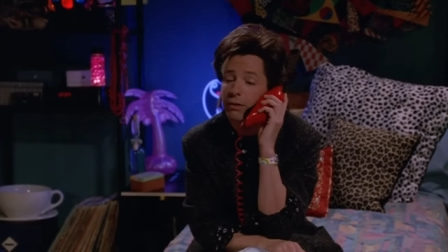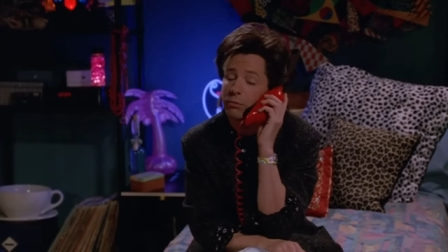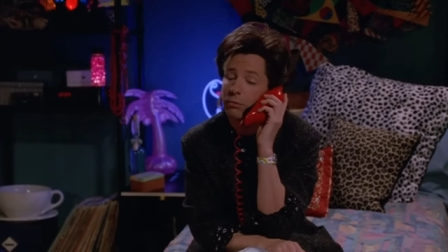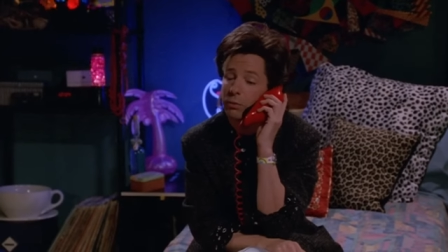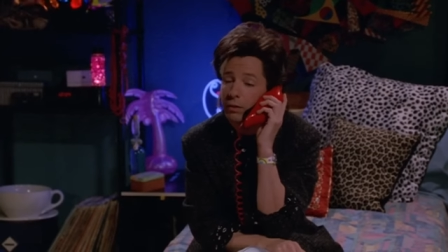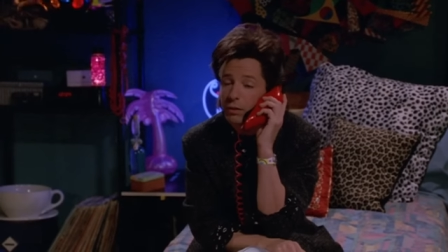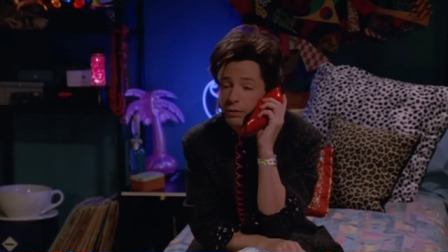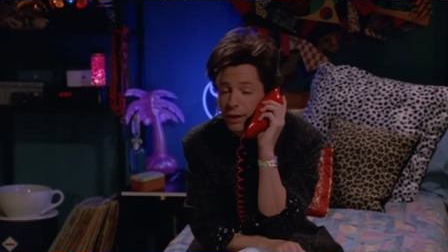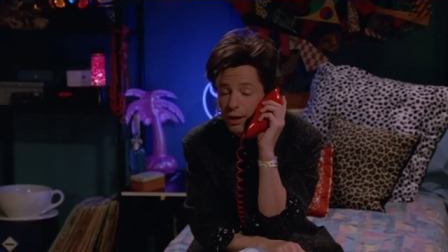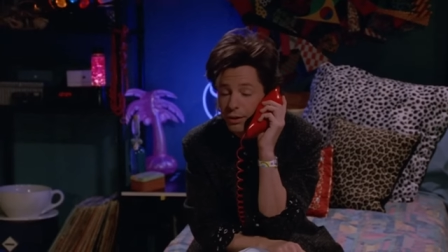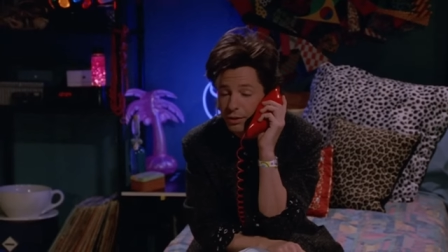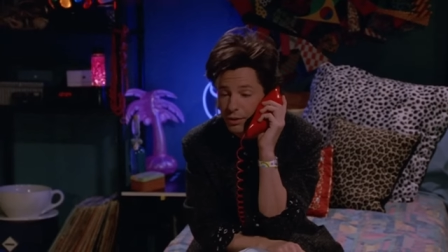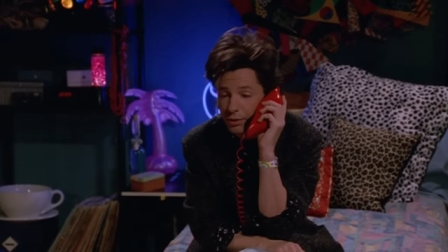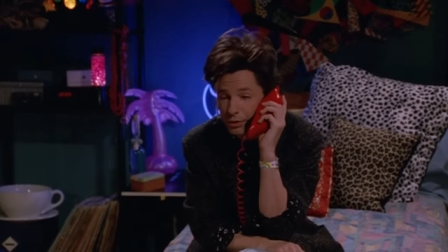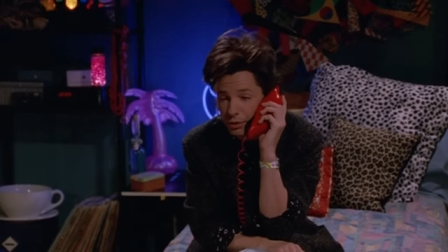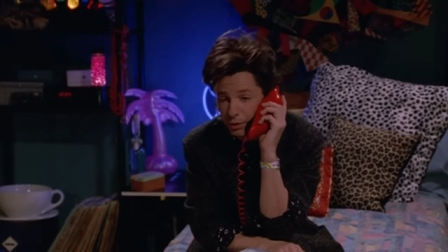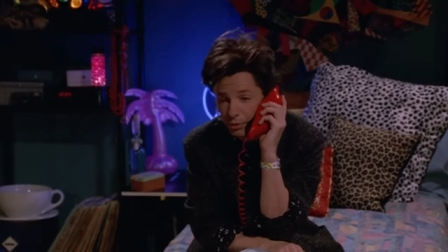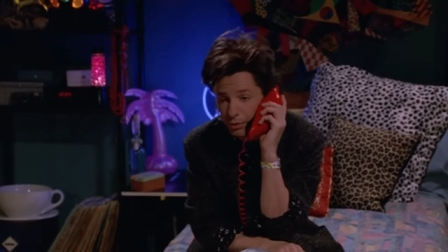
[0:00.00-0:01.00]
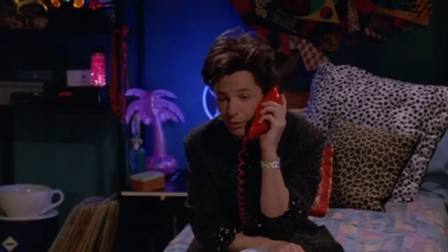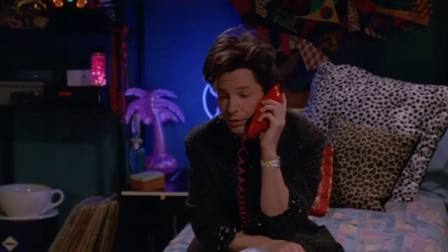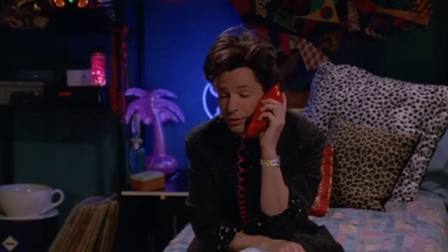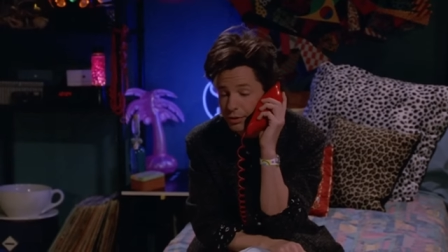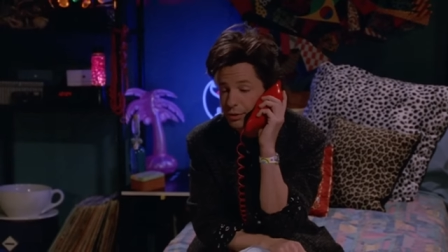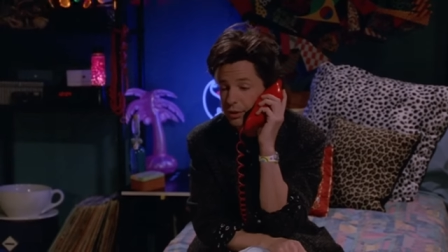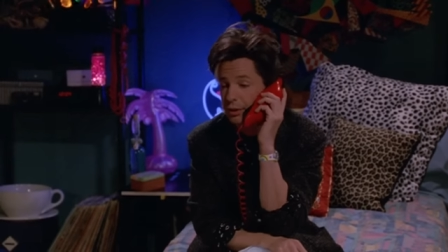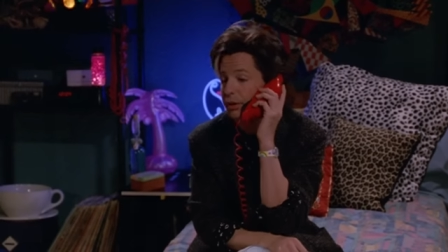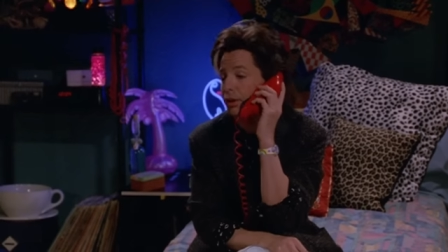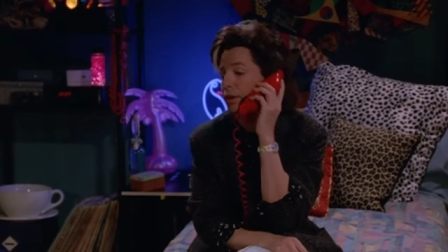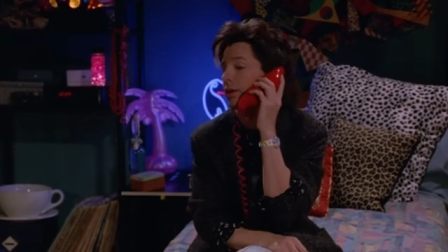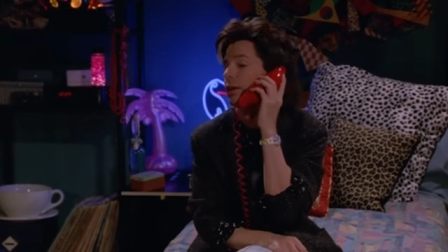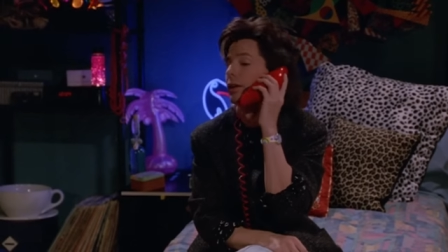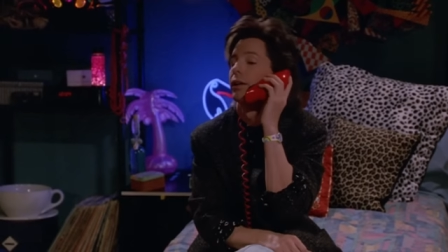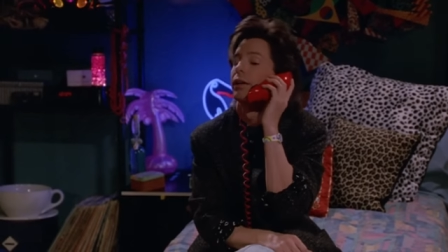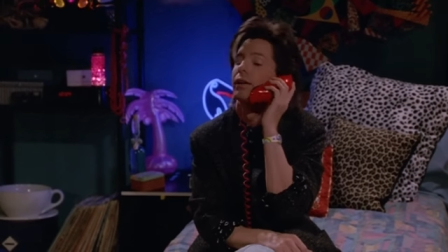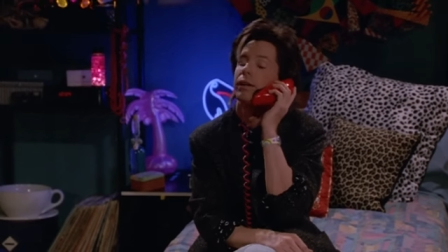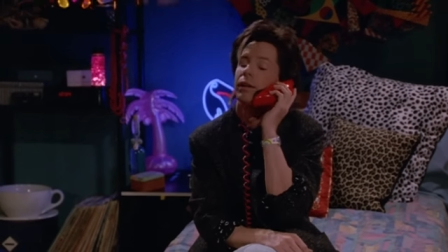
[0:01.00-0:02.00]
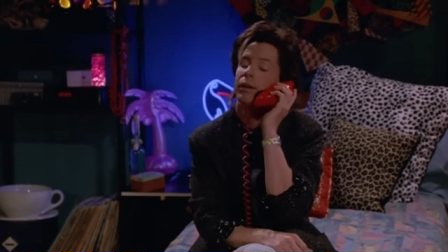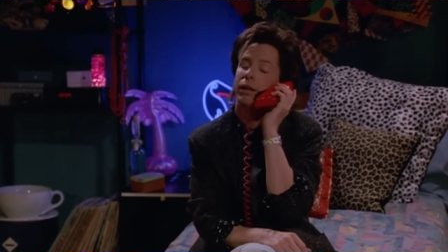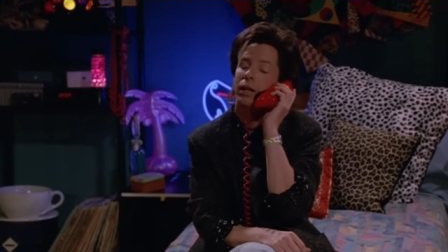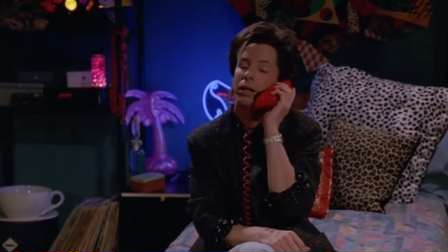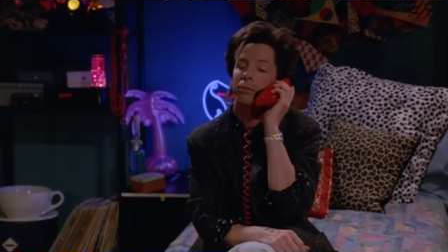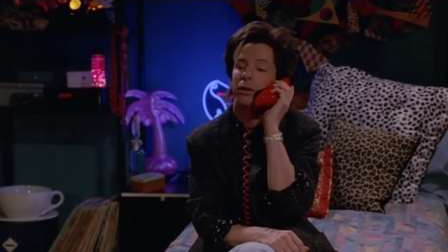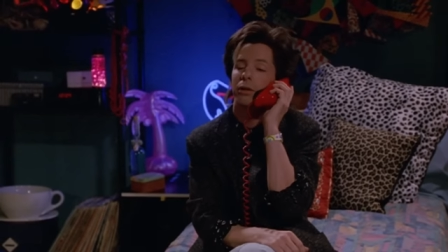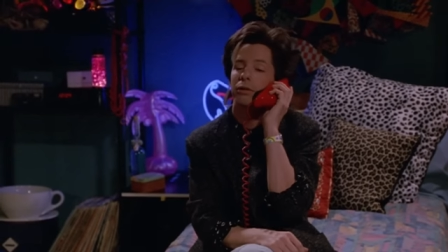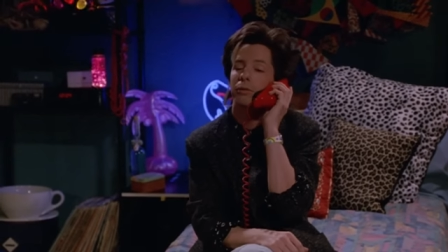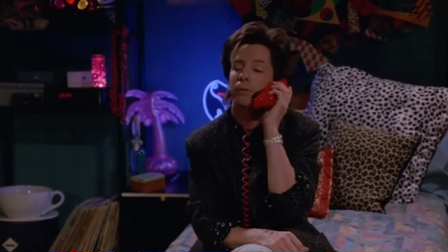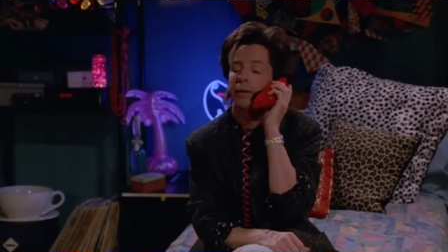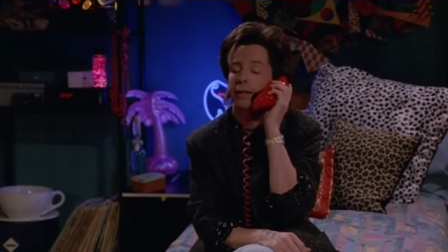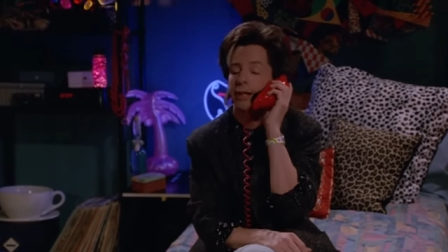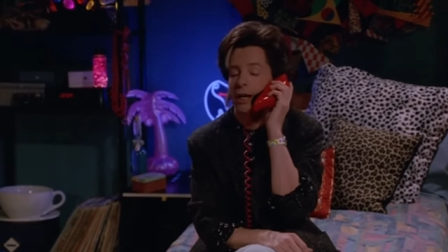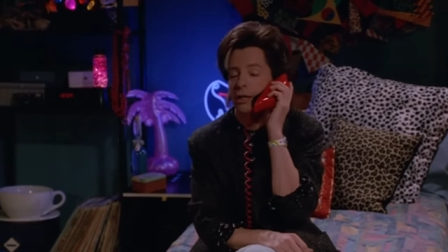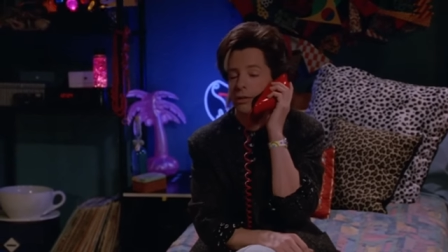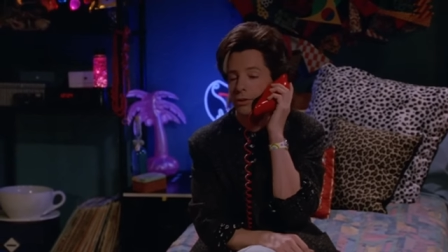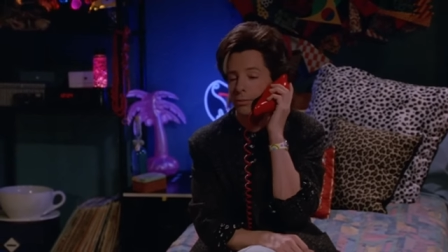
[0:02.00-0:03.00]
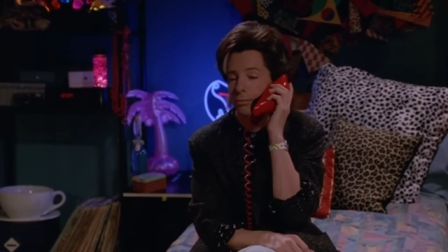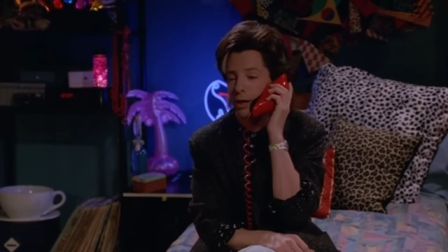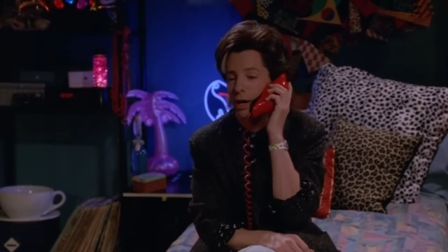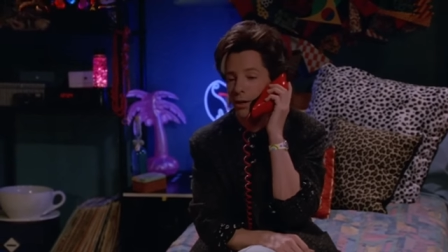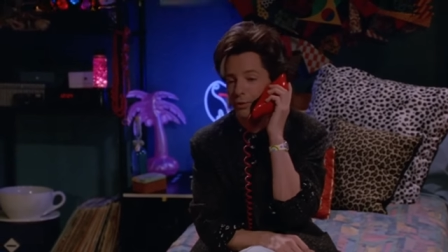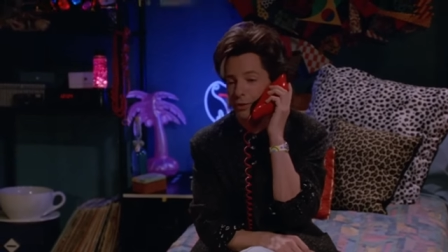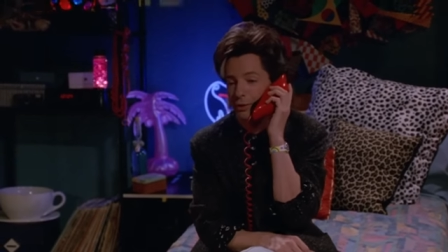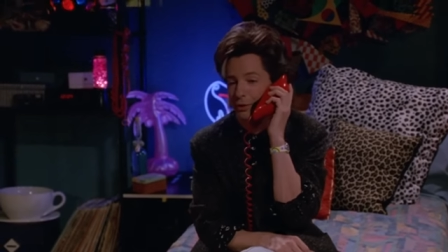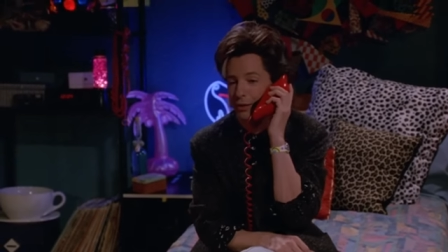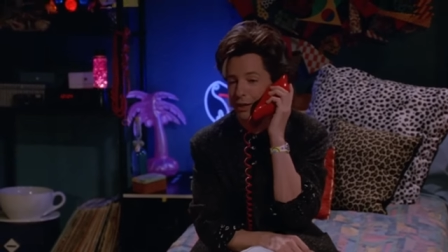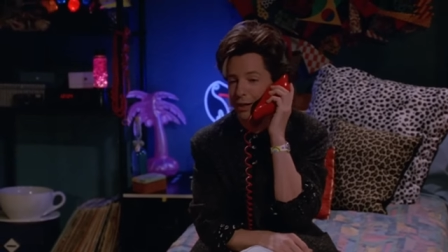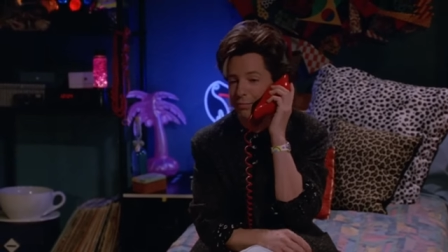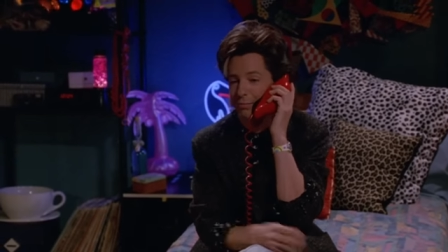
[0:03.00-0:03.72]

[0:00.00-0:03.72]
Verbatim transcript: of the world on your shoulders. And about 20 extra pounds in your